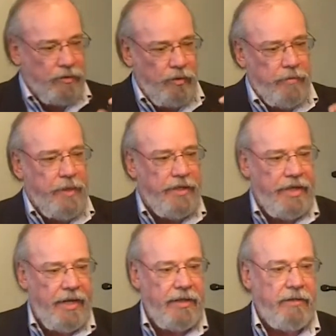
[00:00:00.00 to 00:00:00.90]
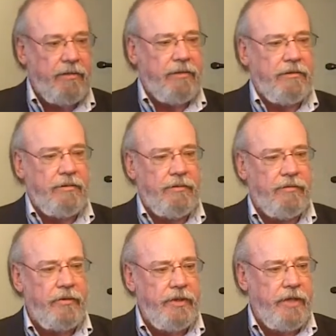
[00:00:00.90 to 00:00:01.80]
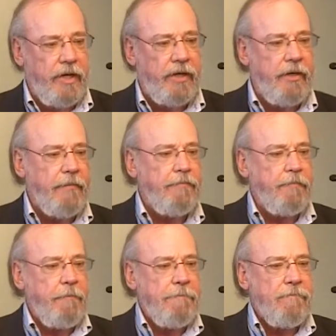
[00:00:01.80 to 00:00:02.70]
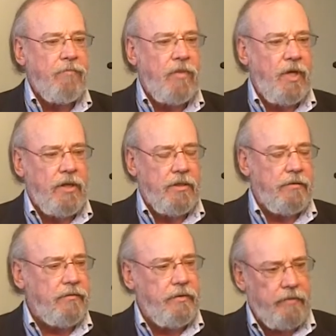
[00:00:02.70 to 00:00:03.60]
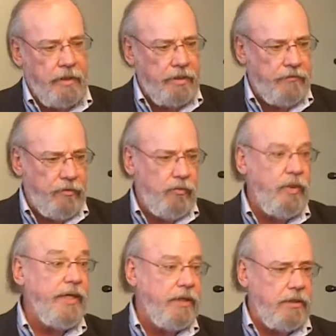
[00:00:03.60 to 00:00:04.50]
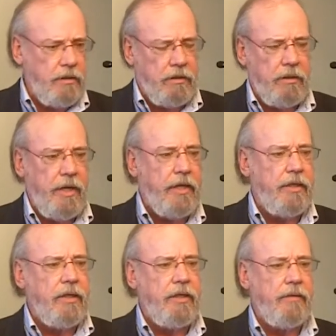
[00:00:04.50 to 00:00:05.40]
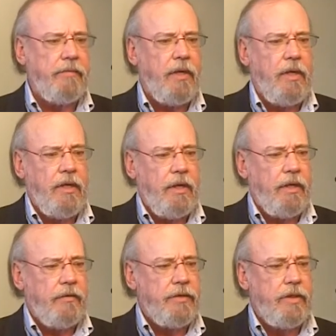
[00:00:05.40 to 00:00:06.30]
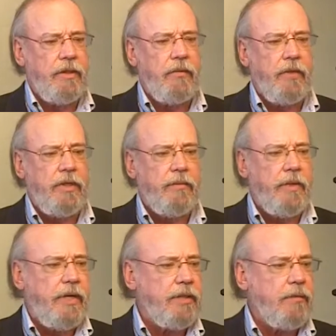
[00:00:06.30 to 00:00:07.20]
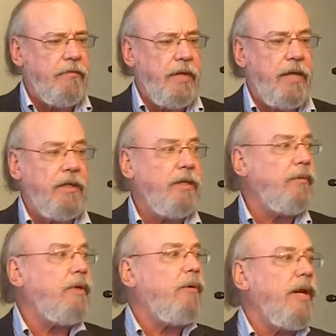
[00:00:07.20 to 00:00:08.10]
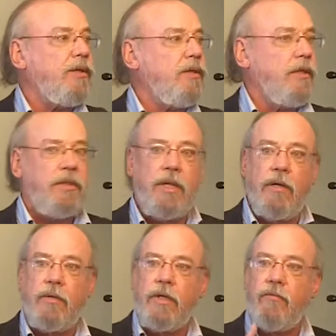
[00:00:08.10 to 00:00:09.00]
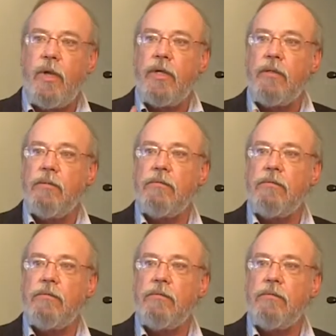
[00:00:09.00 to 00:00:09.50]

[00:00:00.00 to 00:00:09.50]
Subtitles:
was with my dad before he died, the last few weeks. And I was sitting there with him, and I asked him if he had any regrets, and he said, I only have one.